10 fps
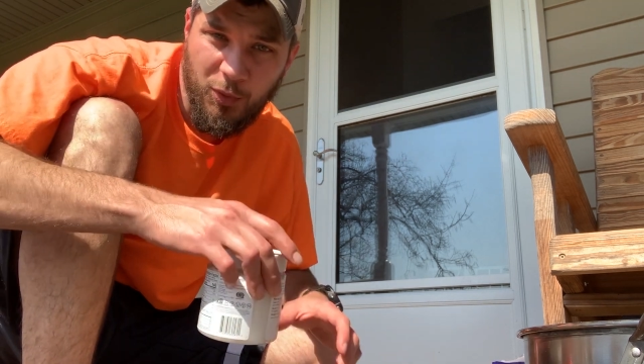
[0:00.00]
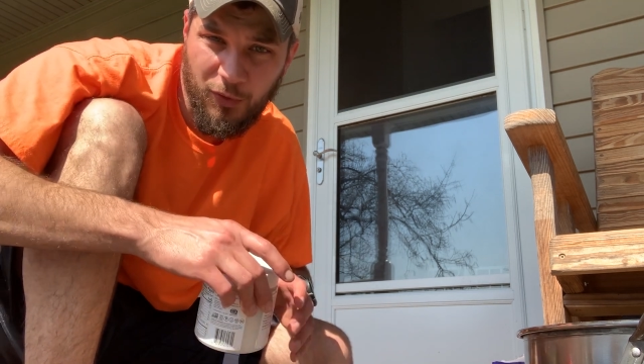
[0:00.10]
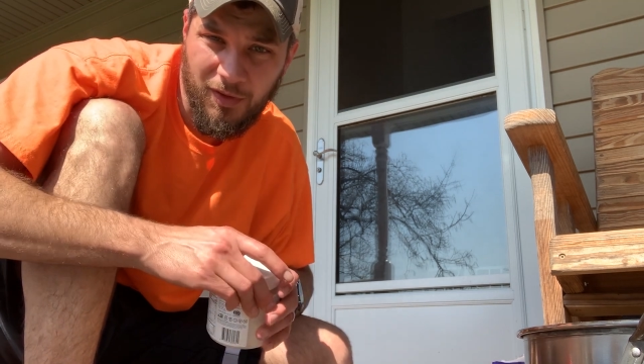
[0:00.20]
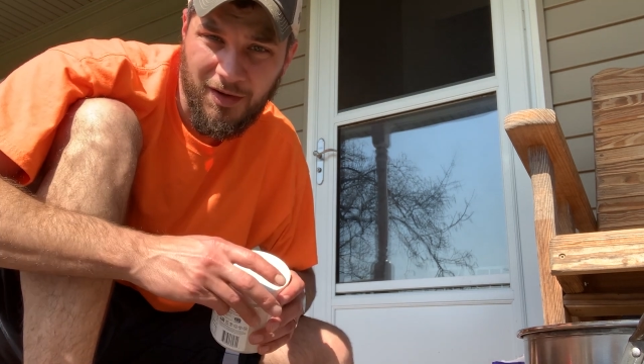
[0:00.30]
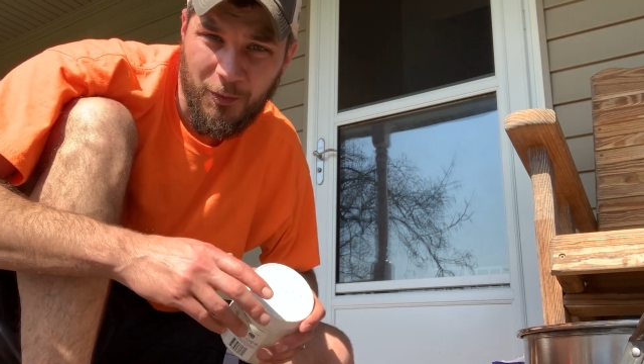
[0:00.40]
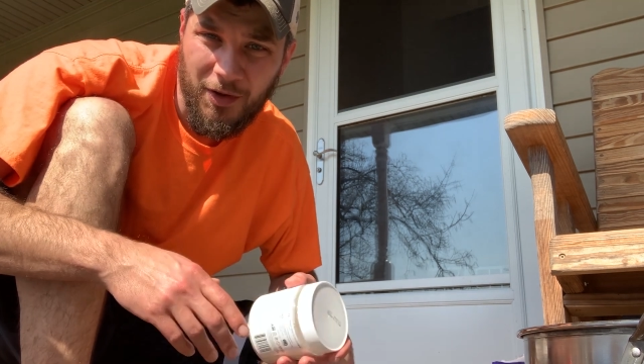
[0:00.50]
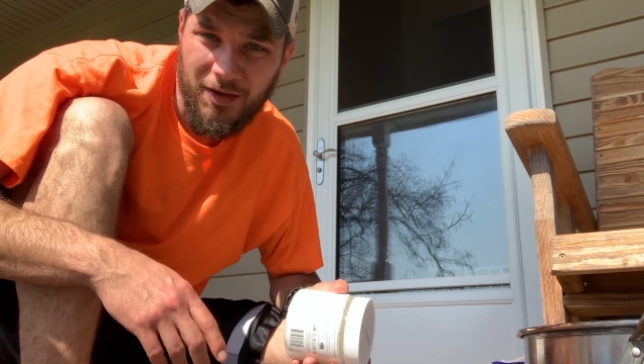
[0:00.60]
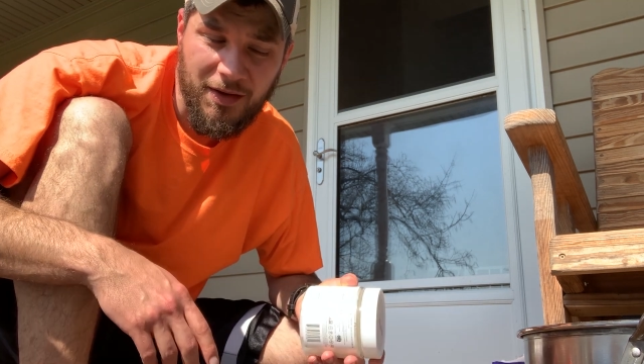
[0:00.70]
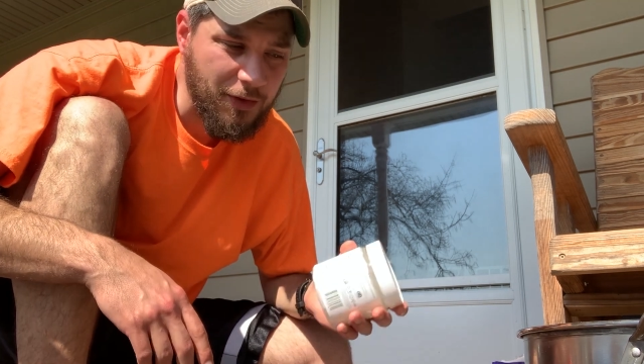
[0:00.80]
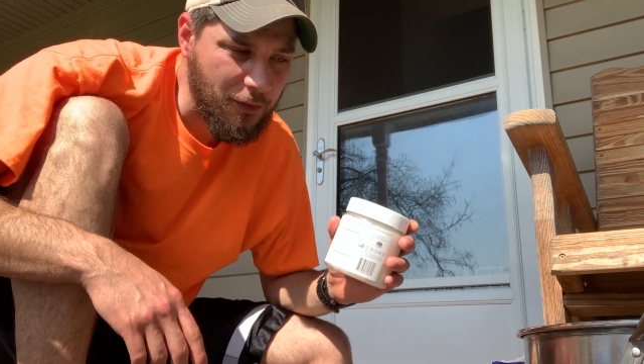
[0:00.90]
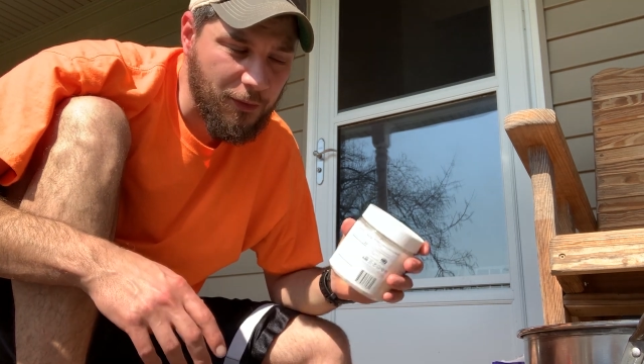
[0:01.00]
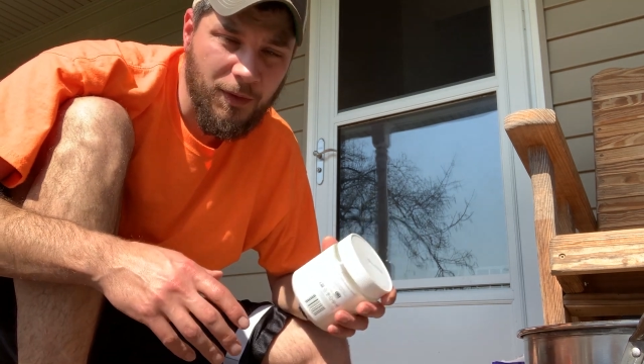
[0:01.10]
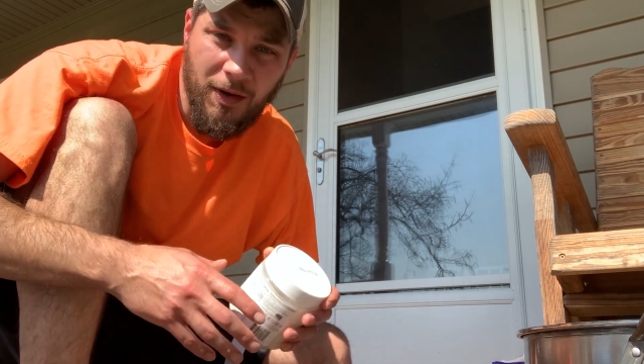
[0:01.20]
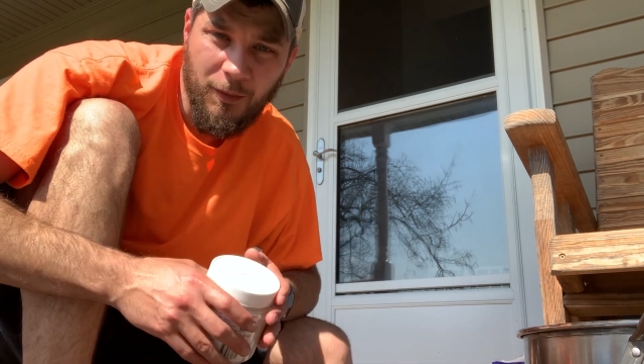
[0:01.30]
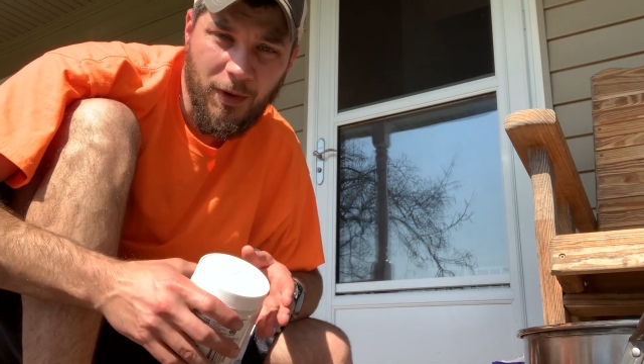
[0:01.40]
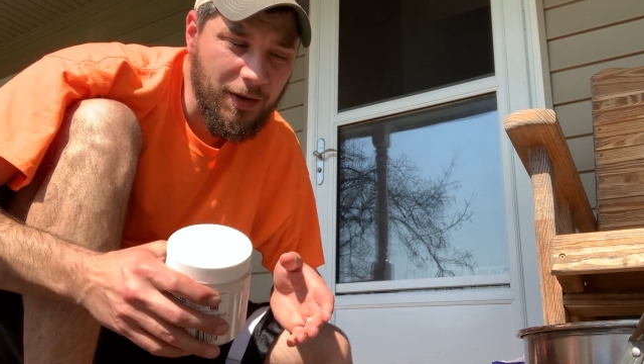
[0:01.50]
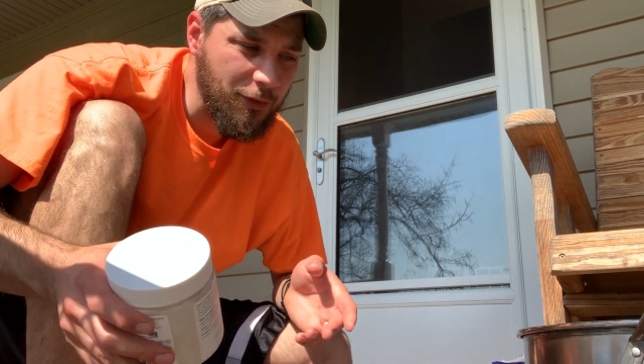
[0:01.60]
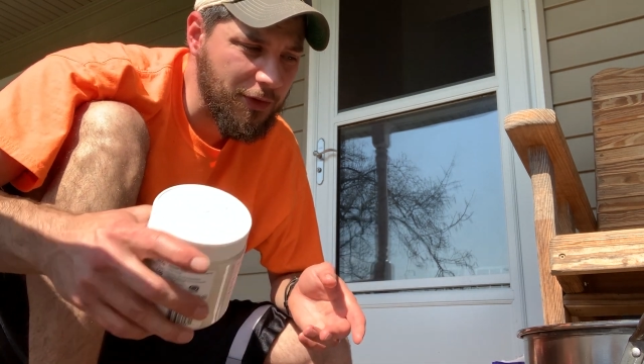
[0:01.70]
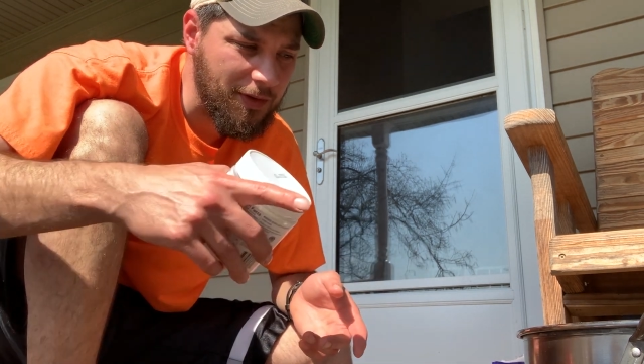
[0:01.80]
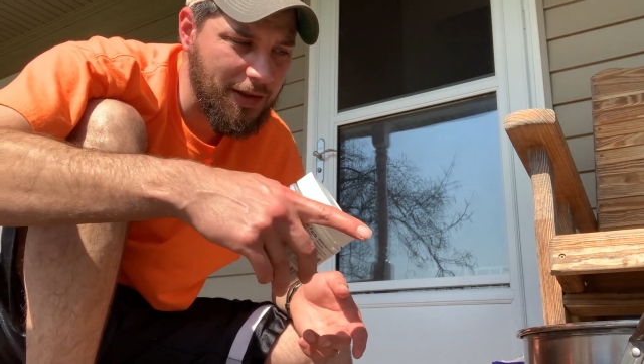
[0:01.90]
pour the liquid into here
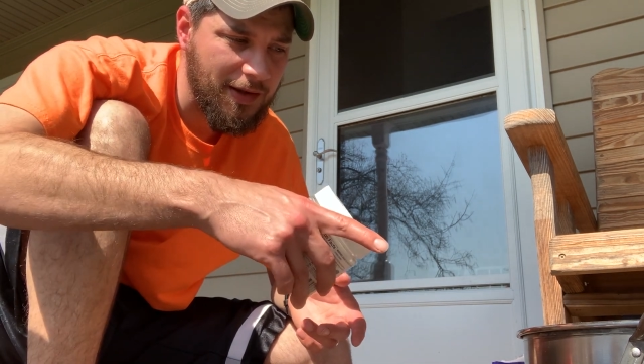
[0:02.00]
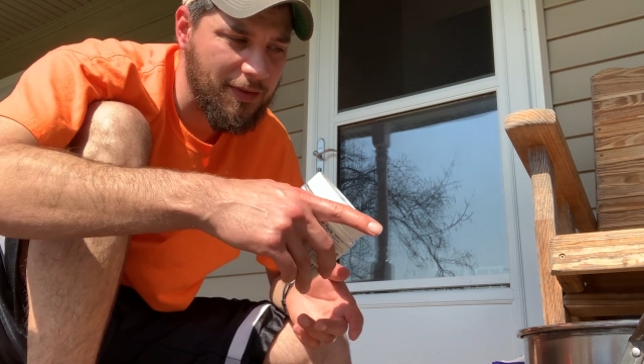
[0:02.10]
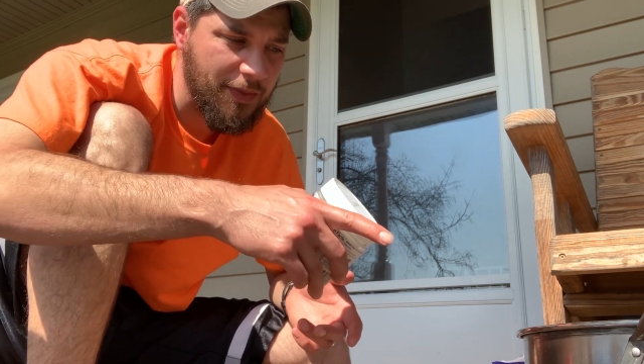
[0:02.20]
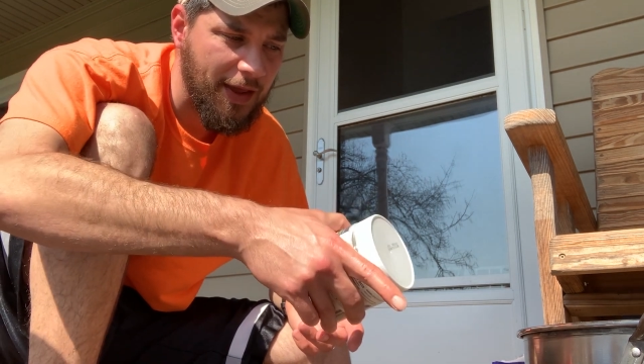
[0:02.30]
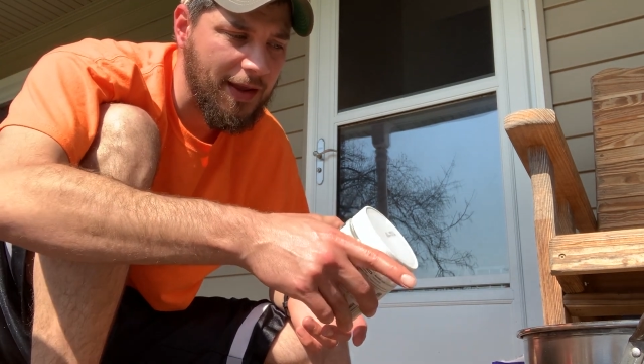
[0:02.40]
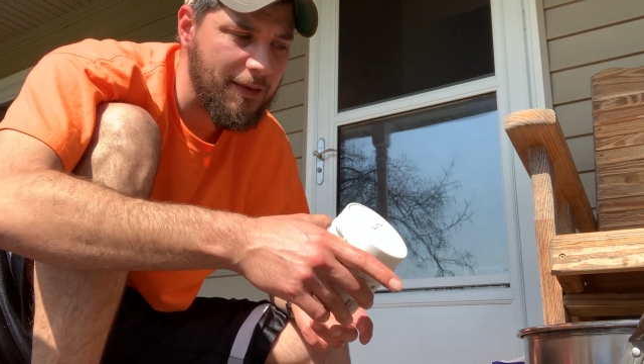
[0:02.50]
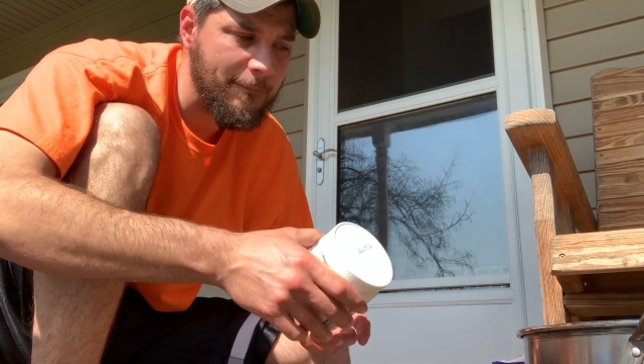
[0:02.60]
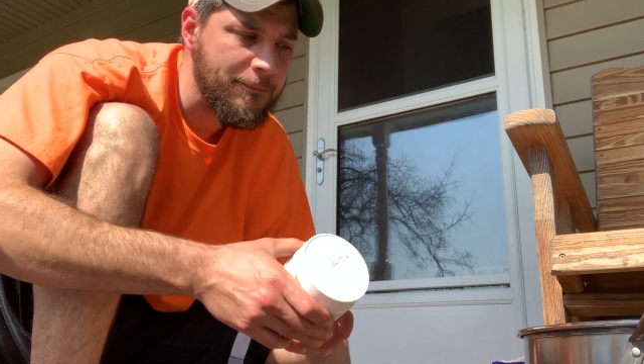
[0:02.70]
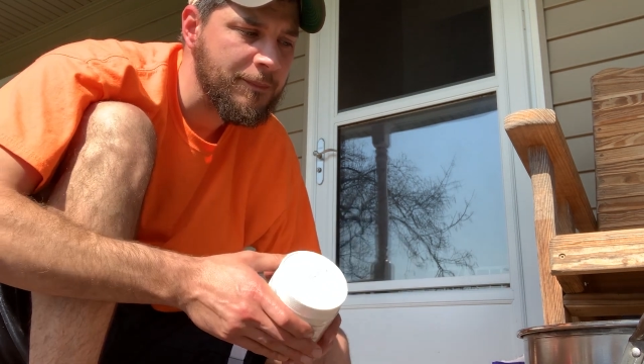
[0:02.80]
rather than letting that